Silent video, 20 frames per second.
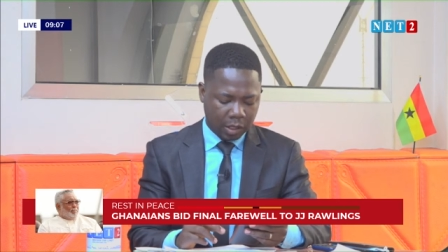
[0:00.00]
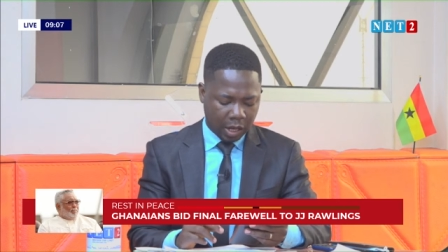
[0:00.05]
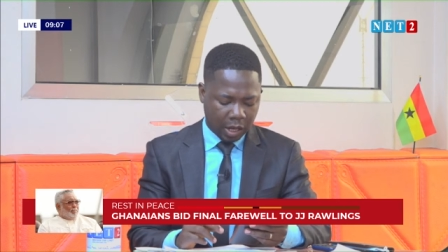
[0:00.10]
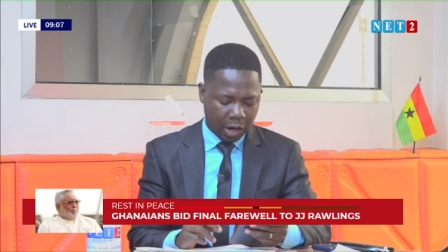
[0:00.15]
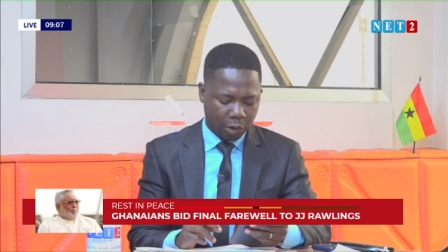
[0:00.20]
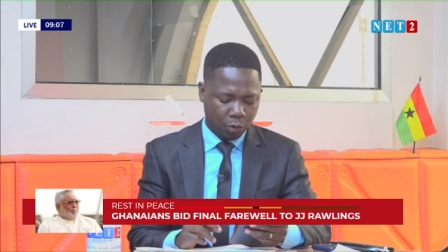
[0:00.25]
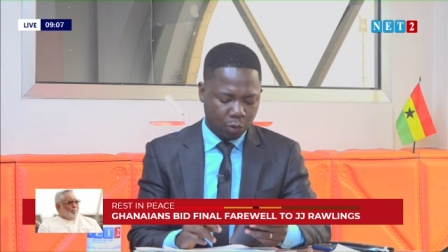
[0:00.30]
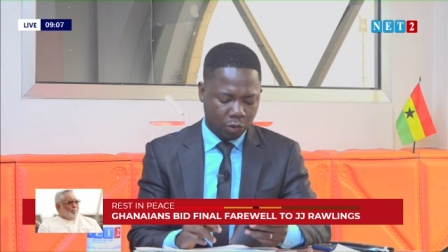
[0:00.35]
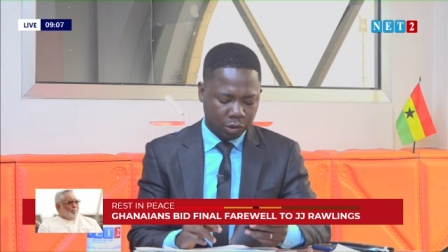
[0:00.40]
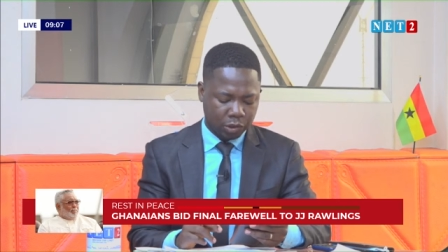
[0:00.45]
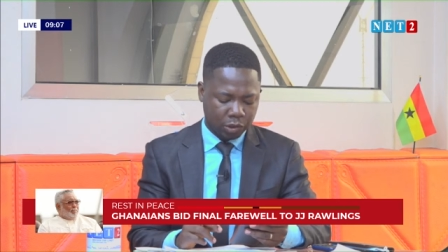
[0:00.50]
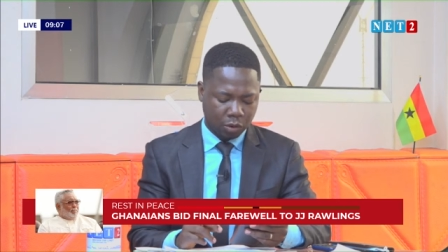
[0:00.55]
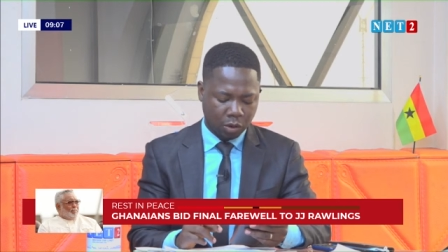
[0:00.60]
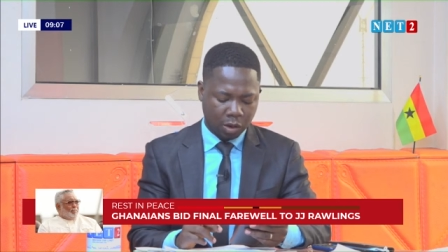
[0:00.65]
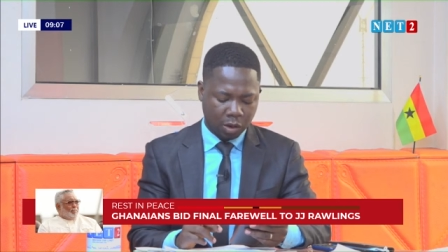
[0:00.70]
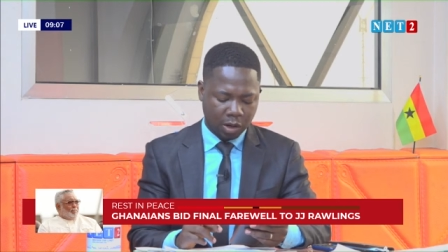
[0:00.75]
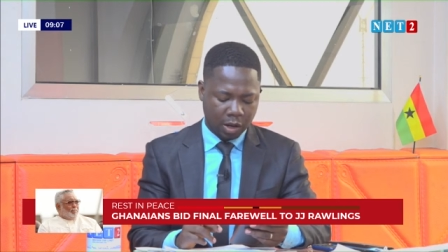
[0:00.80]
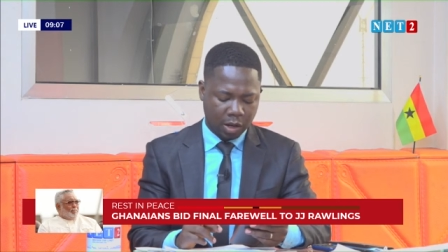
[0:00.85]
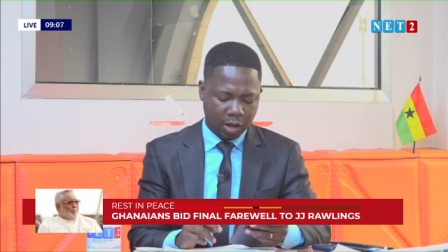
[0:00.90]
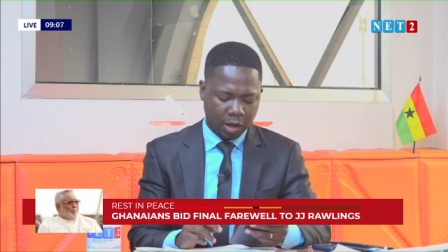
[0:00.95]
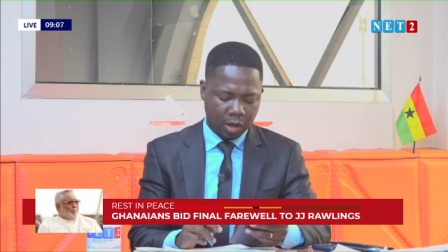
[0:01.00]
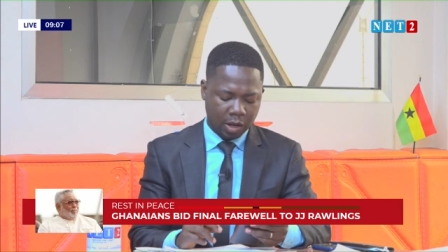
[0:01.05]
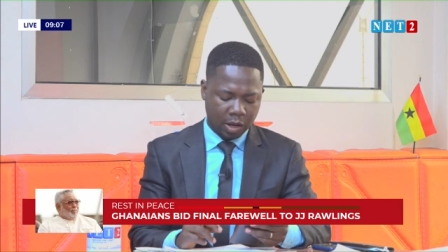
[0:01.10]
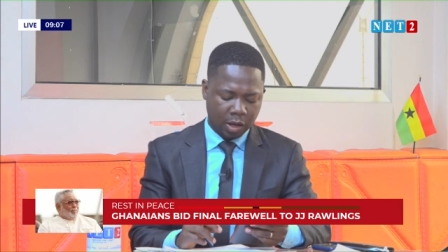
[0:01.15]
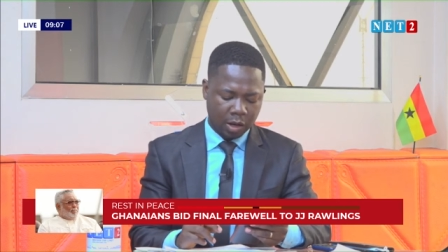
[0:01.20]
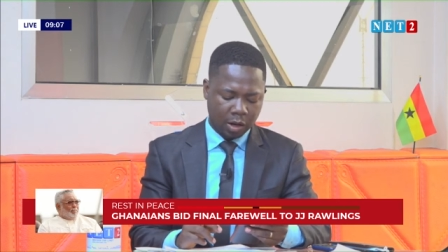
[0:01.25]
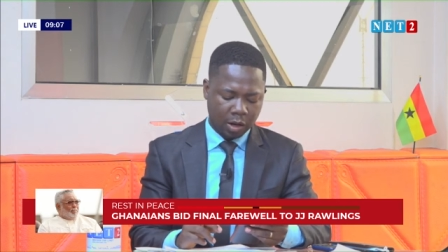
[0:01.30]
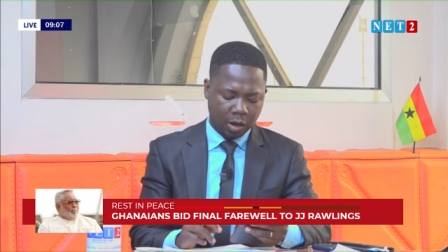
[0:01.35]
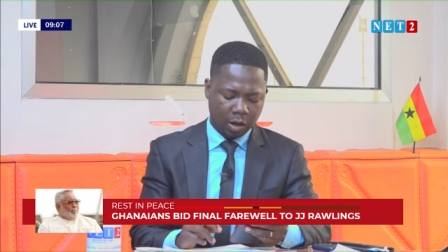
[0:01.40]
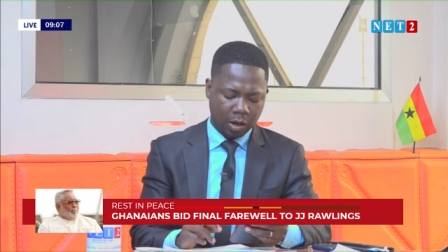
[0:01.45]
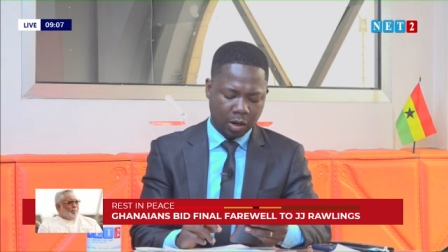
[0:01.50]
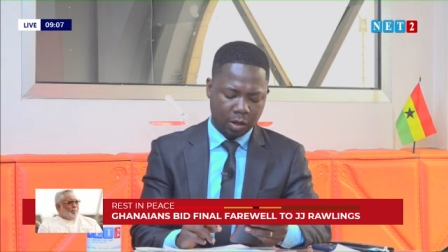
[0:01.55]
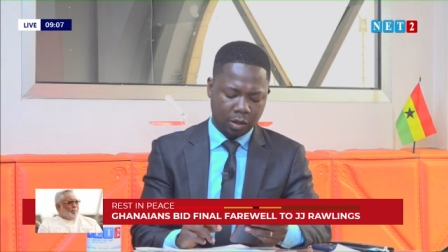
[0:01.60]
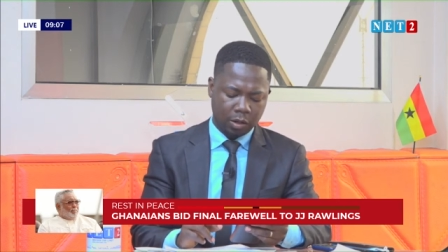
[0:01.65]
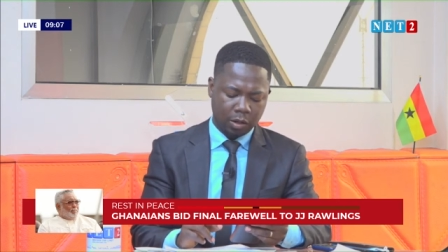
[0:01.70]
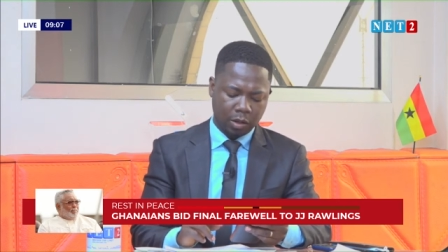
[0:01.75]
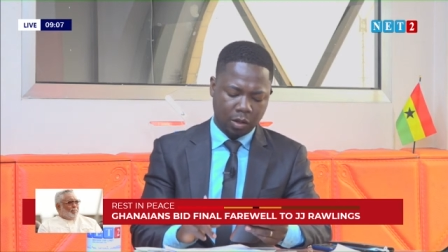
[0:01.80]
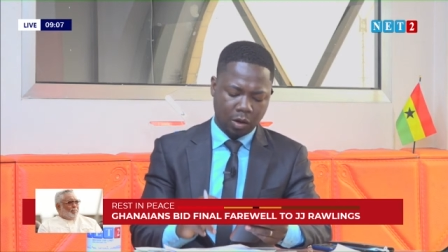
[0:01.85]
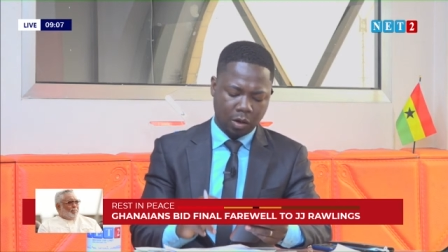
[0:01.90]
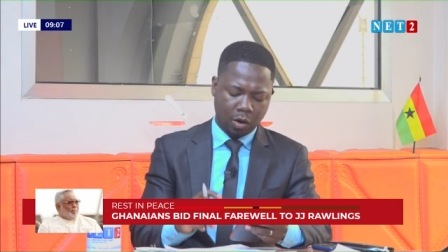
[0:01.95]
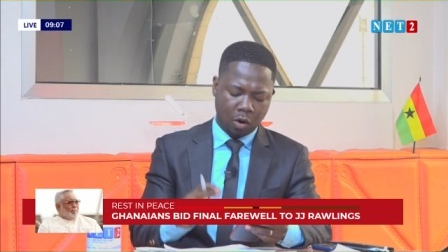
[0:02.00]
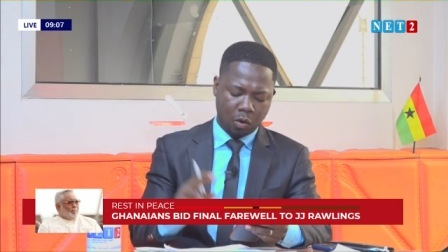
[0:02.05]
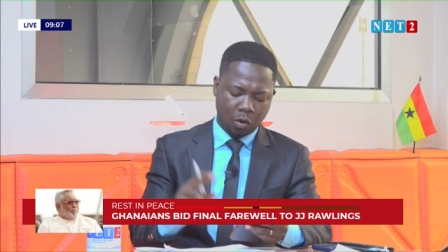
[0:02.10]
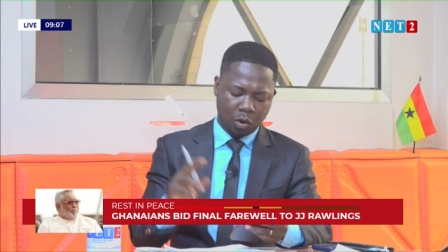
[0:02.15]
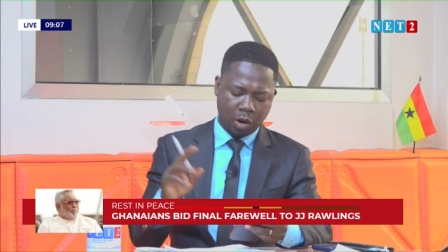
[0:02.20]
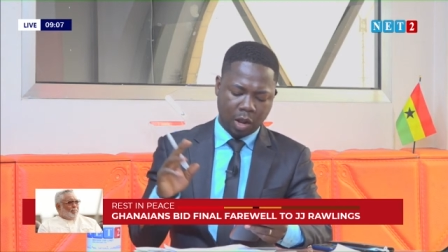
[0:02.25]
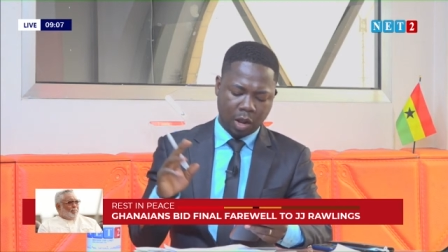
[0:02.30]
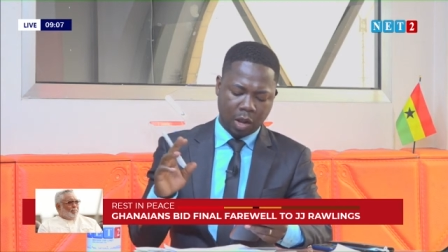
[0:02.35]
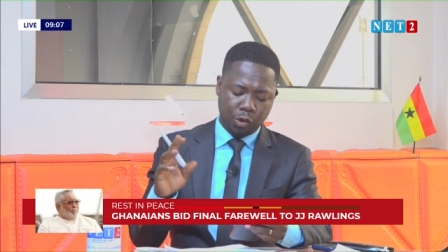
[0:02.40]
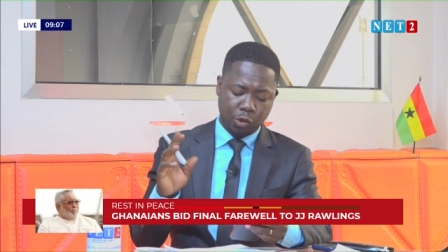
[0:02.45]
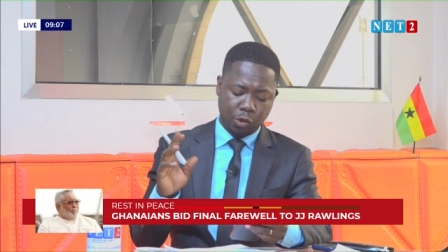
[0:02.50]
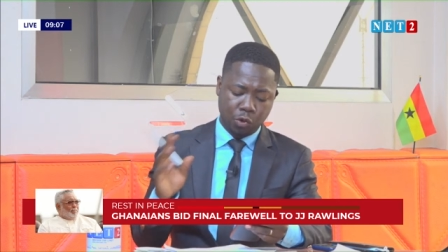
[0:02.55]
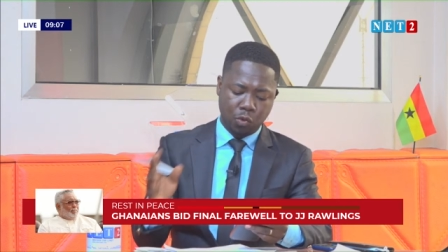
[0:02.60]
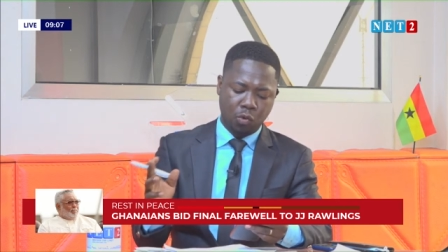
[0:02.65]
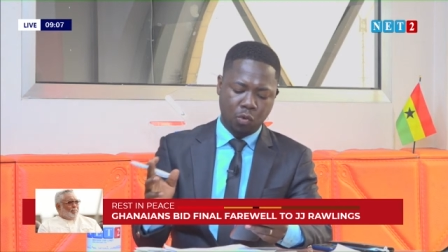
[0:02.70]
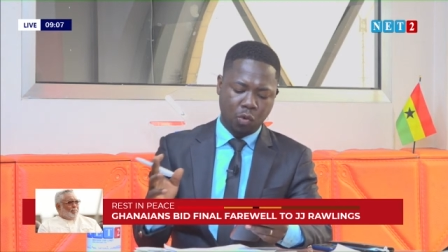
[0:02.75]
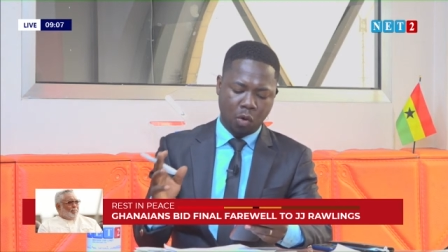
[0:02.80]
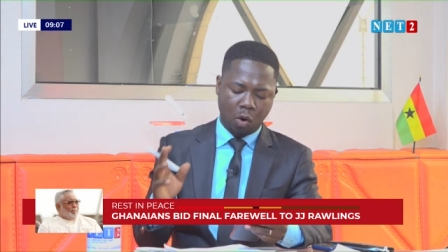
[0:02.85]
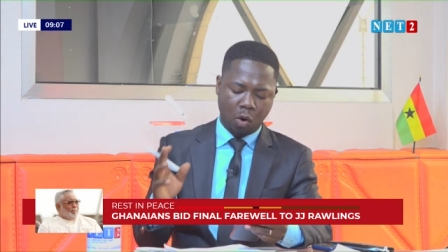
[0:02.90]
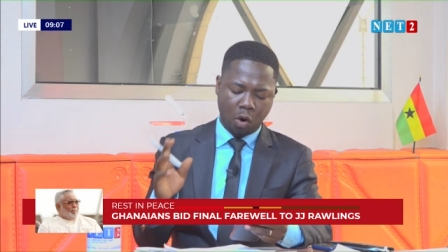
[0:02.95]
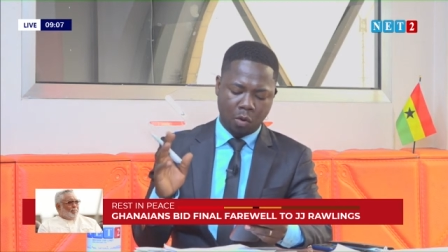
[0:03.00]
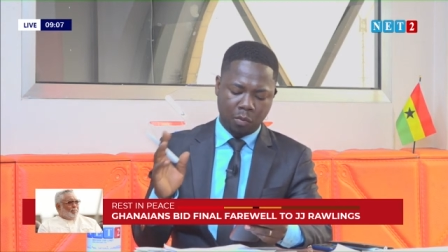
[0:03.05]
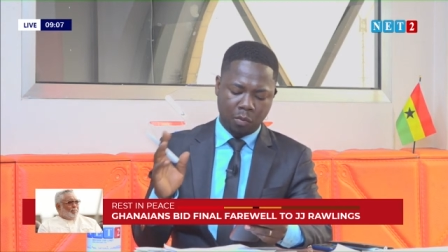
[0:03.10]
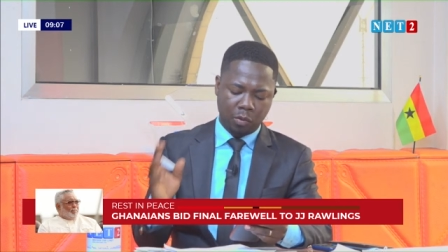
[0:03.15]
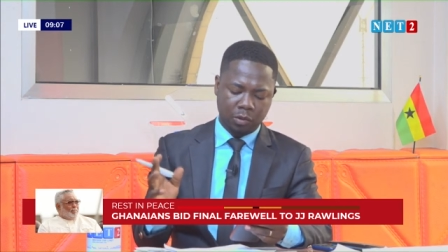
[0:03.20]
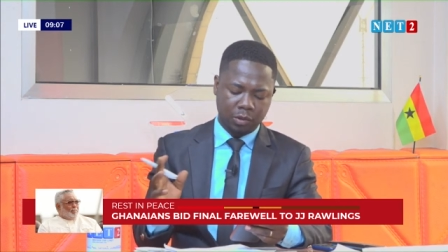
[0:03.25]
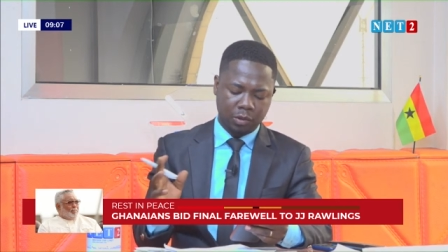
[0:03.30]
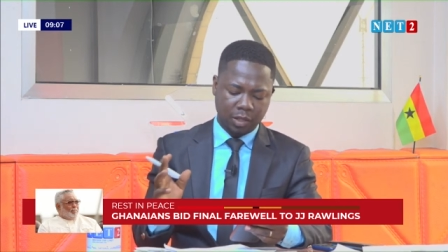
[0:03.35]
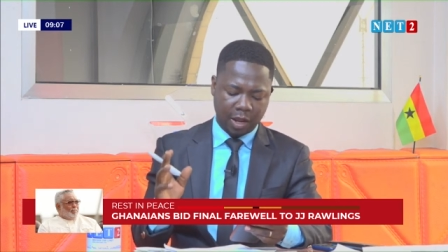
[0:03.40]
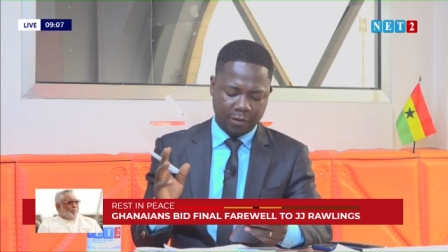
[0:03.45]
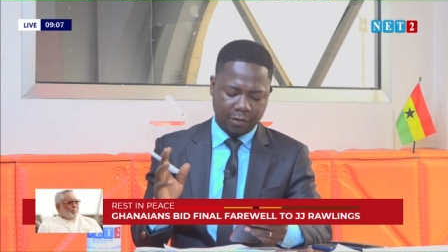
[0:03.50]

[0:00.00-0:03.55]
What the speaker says: I watch you almost